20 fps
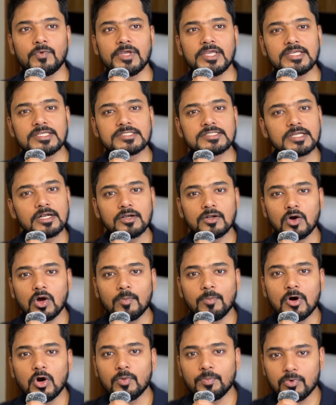we still talk
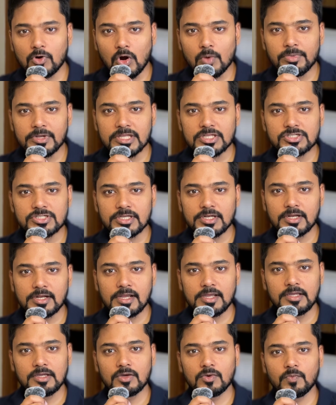about prompt
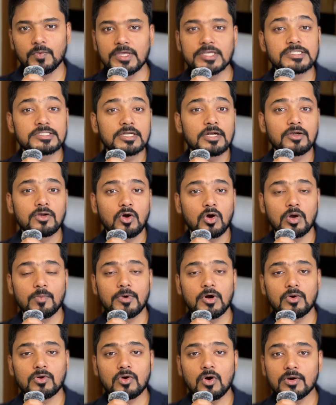engineering, we still talk
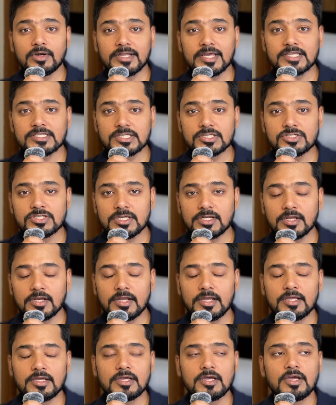about context
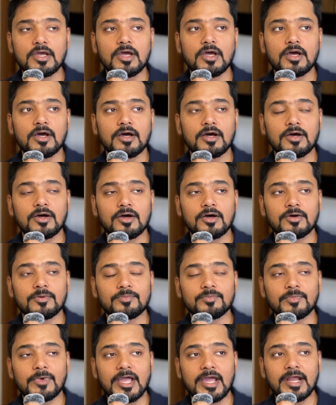engineering,
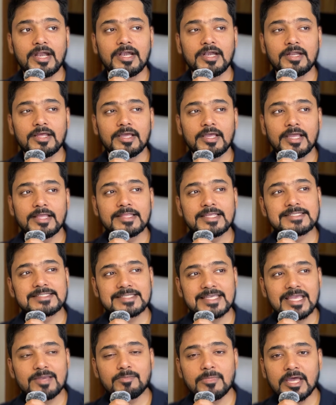and in the
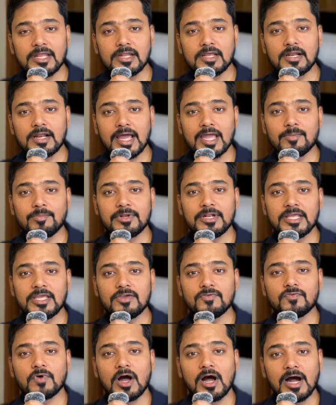same manner, I believe